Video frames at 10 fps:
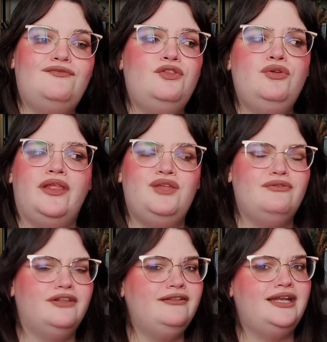Even though like
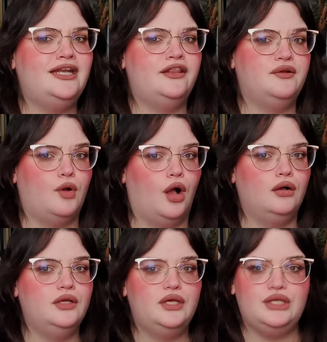you literally did nothing
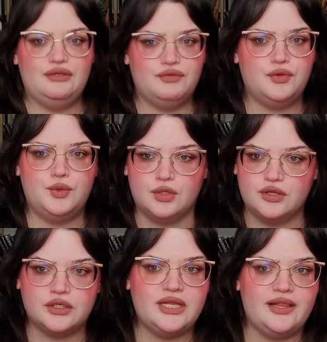wrong, even though you were
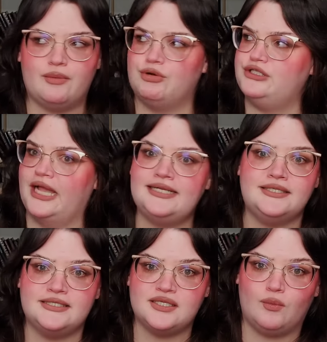literally like
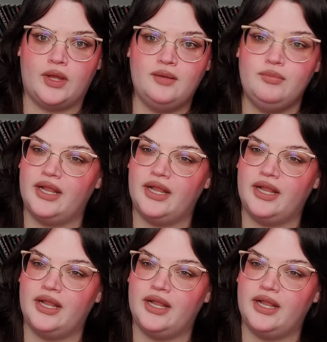protecting someone,